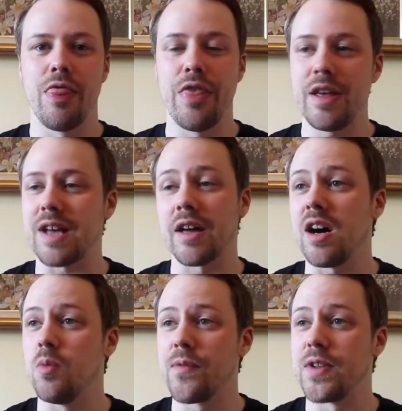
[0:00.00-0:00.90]
This, I
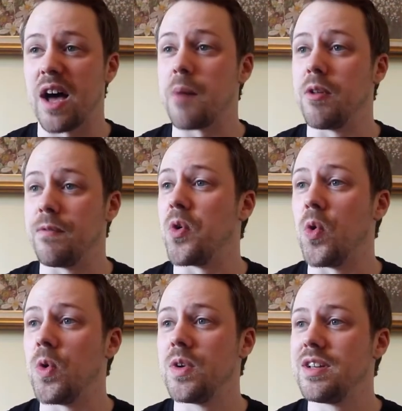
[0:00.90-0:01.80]
can't wait for Diablo
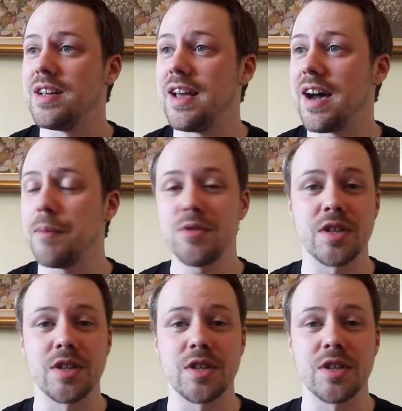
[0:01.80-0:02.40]
4. I'm